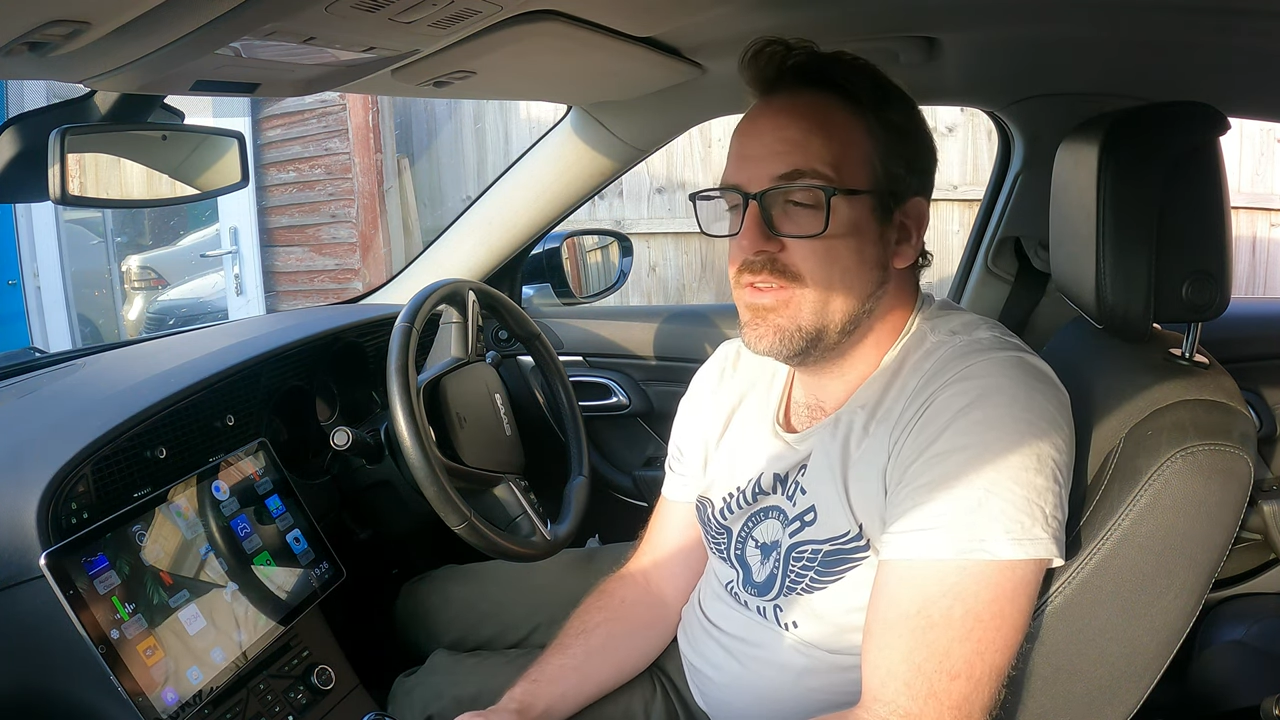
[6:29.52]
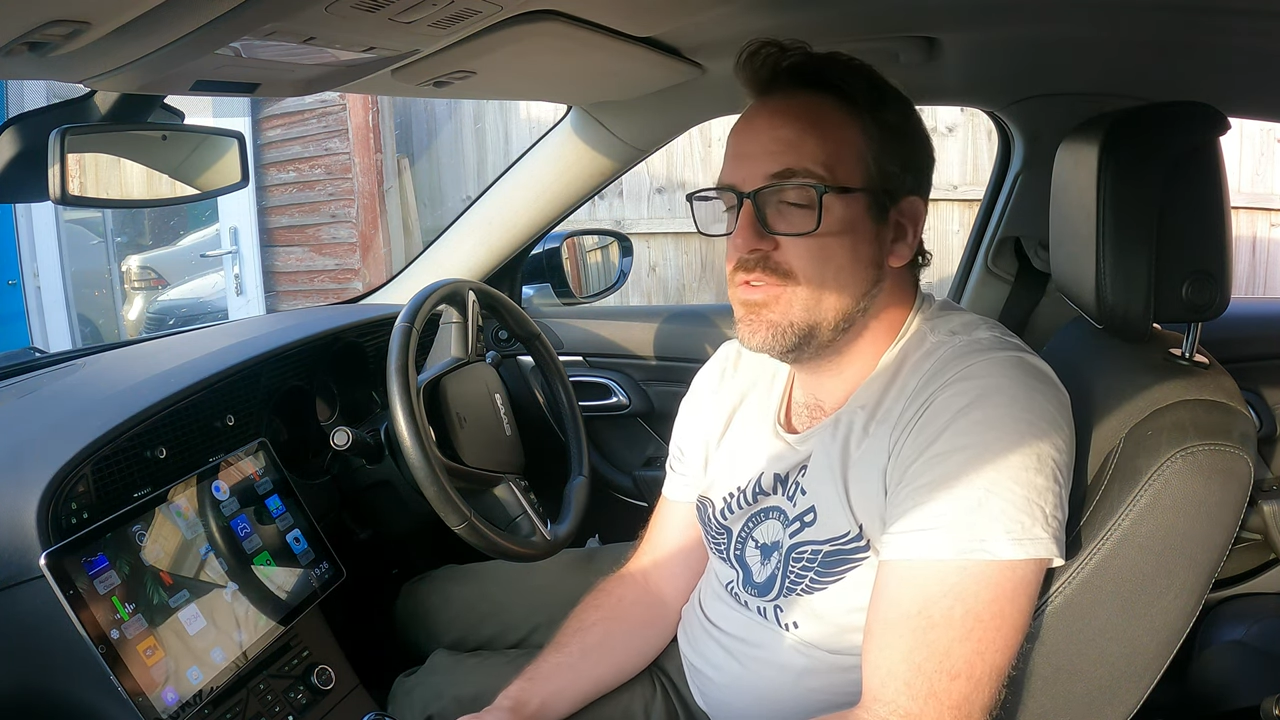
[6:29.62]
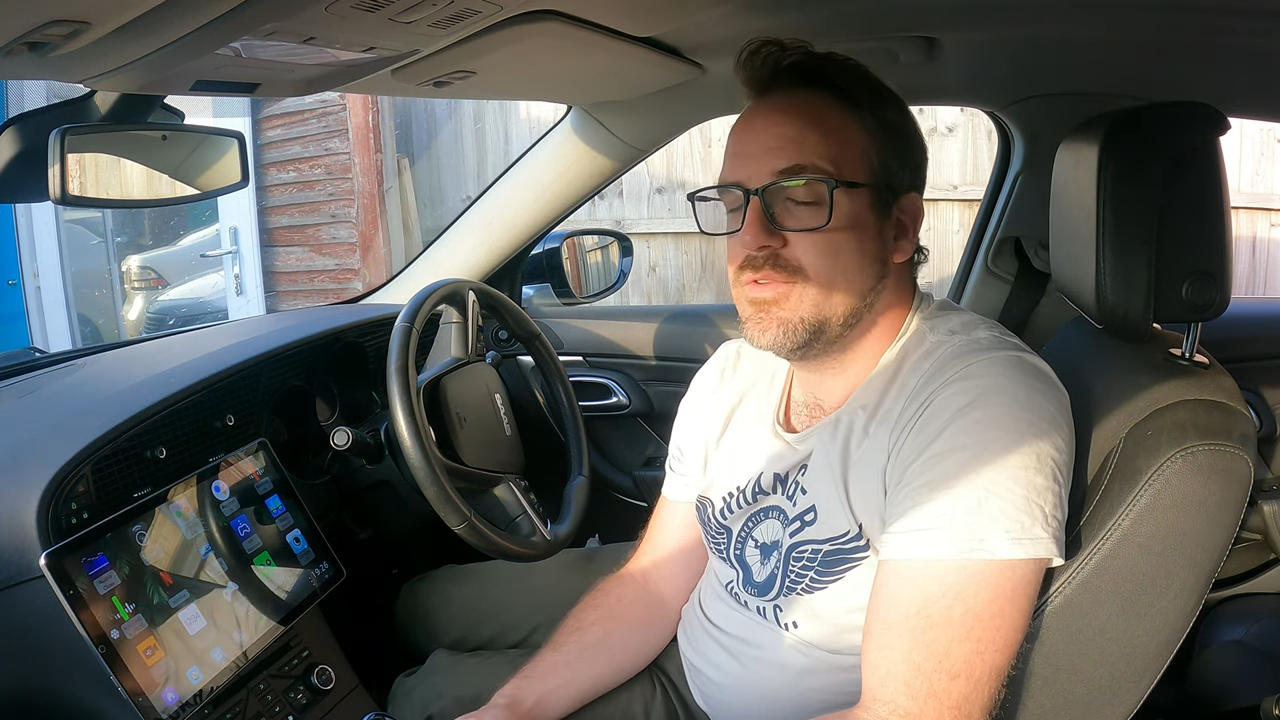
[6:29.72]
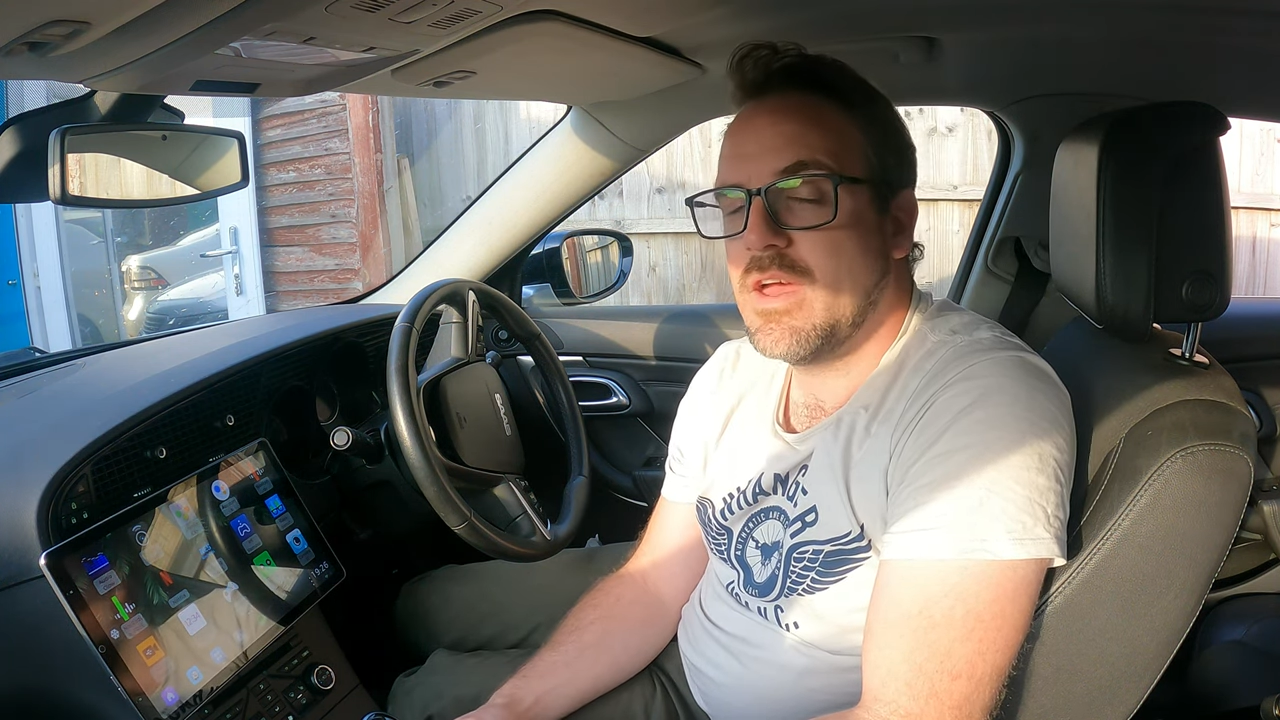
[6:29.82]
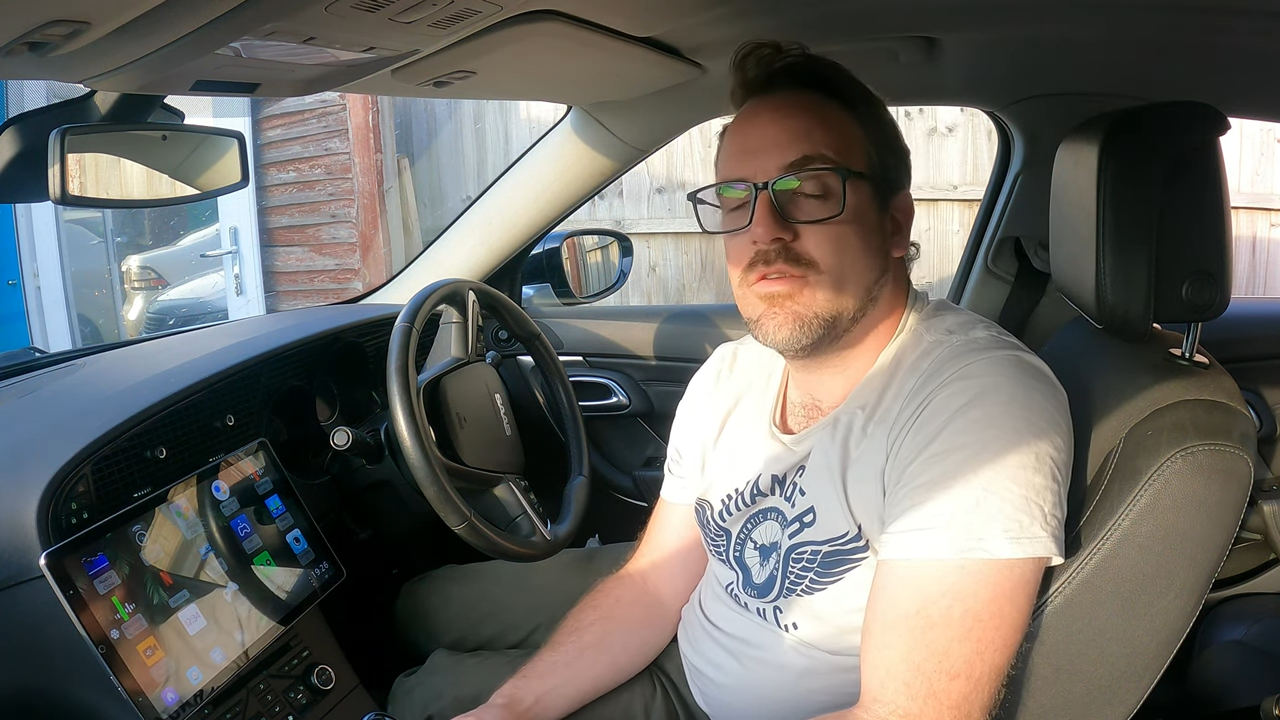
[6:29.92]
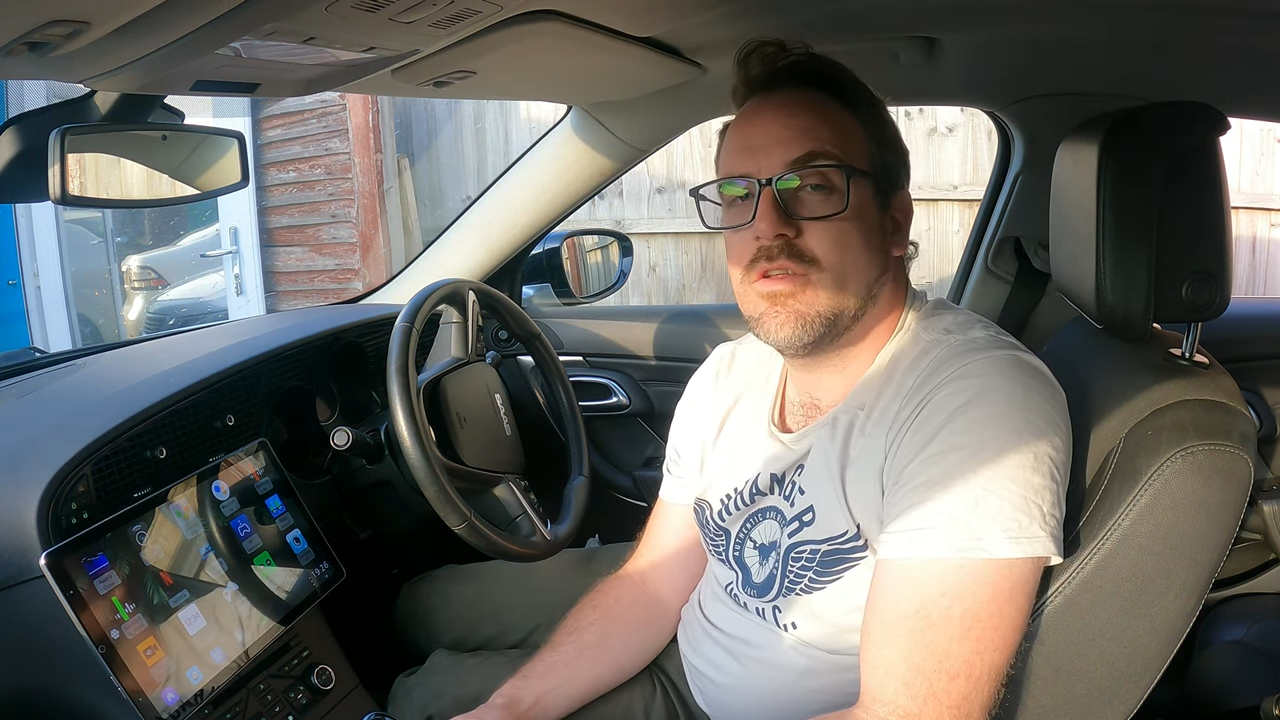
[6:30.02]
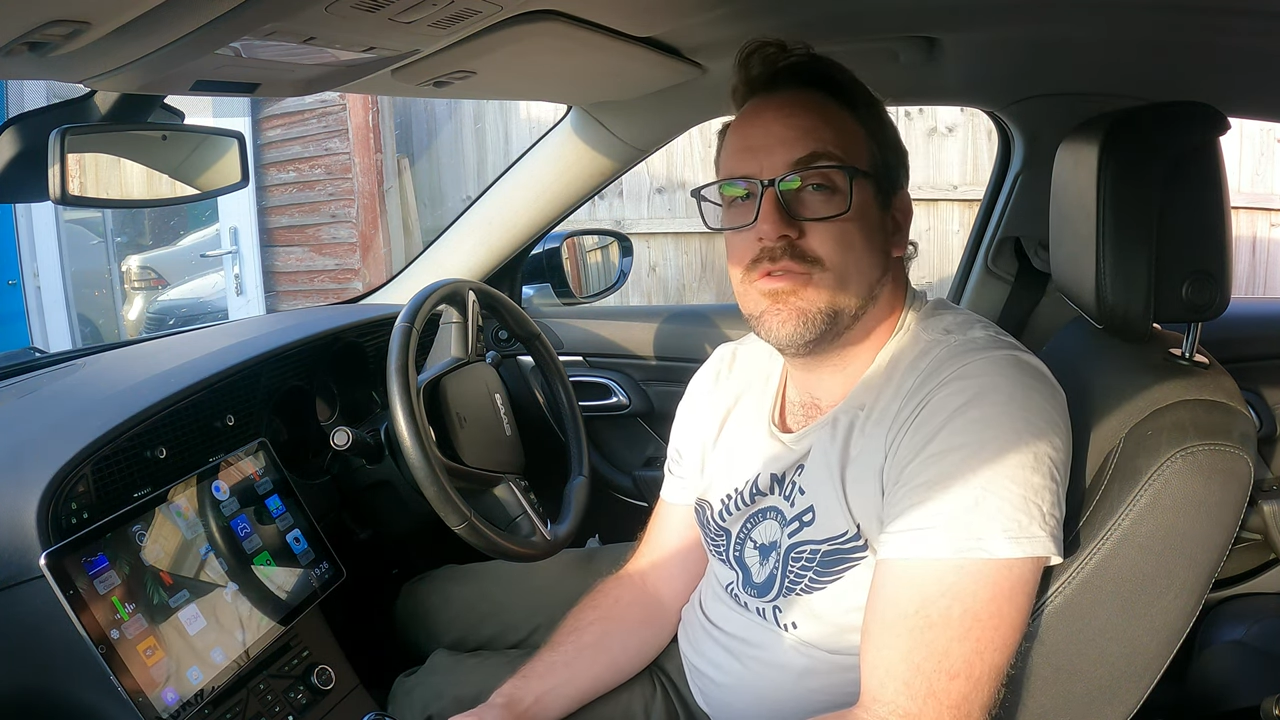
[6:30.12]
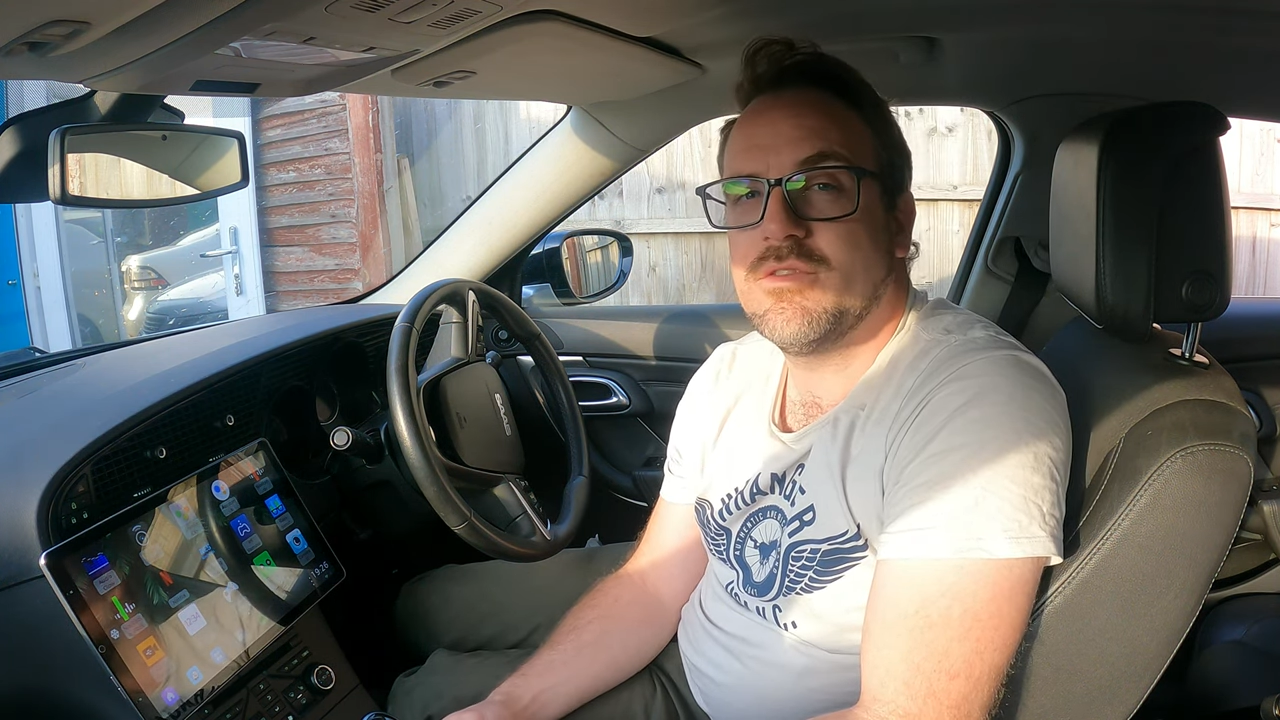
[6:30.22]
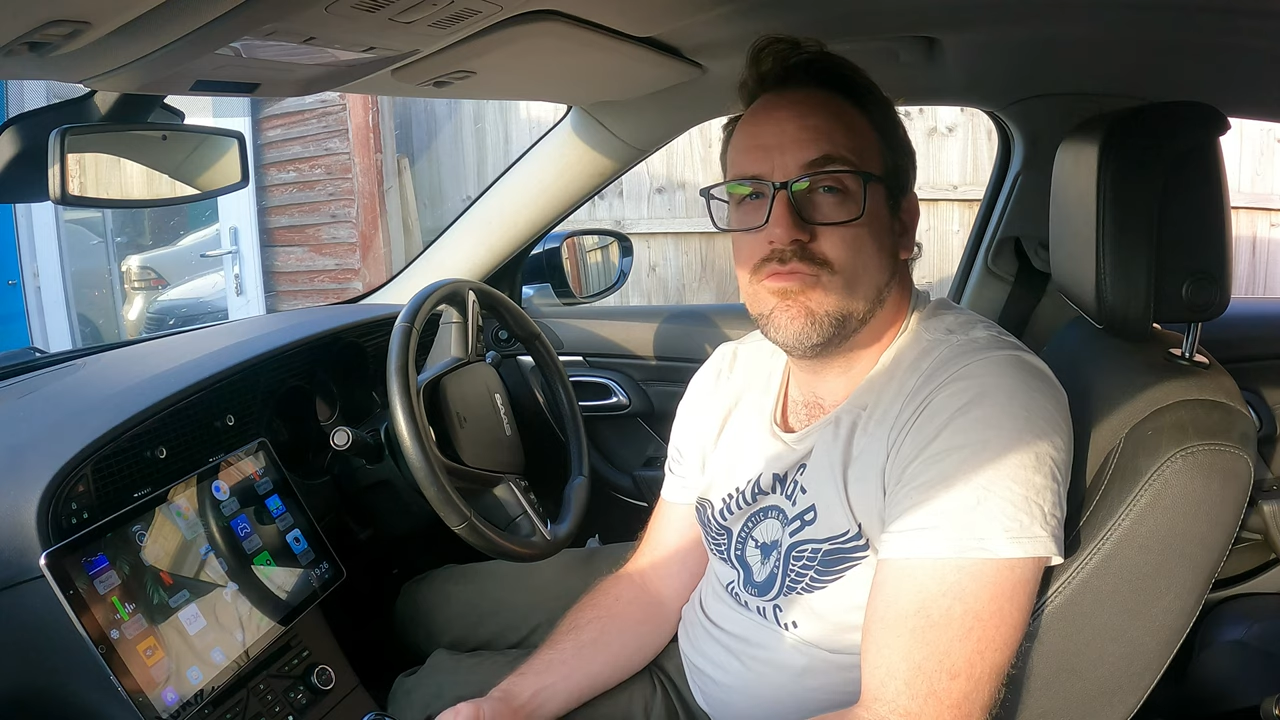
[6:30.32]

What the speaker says: if you download